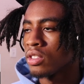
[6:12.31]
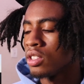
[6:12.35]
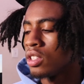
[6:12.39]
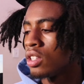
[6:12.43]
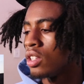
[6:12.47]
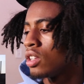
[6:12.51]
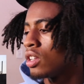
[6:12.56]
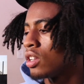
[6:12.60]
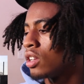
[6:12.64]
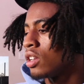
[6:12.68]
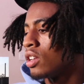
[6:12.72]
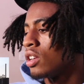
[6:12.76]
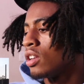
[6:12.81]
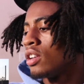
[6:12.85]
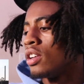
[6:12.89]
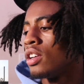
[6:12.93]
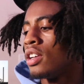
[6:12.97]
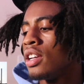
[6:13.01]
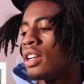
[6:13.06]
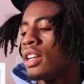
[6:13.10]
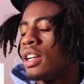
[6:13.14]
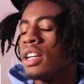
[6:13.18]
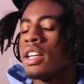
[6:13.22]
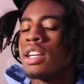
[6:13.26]
He's too
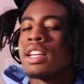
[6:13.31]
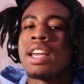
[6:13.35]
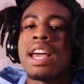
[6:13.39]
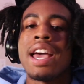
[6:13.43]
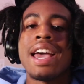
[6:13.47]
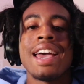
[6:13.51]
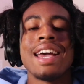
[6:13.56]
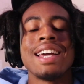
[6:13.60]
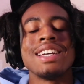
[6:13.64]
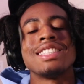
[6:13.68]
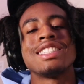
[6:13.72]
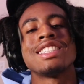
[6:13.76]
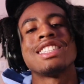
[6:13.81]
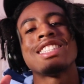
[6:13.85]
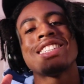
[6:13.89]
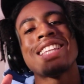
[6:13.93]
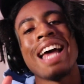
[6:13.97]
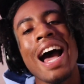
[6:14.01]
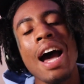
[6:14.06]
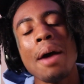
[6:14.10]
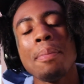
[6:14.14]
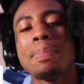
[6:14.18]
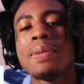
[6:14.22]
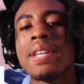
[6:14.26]
tired. Cash,
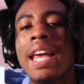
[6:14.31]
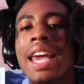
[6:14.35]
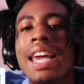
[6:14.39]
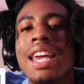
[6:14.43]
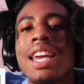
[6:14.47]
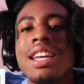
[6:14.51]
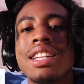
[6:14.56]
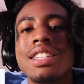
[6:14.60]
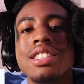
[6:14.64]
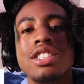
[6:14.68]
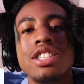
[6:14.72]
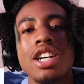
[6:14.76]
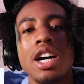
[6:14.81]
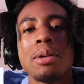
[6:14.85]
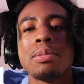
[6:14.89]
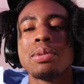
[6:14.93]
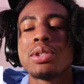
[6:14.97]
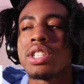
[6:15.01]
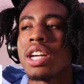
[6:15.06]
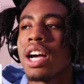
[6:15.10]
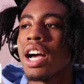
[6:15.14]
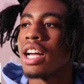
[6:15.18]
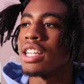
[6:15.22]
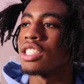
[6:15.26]
stop taking jump
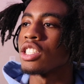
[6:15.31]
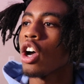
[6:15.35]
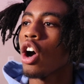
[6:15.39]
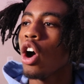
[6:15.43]
shots.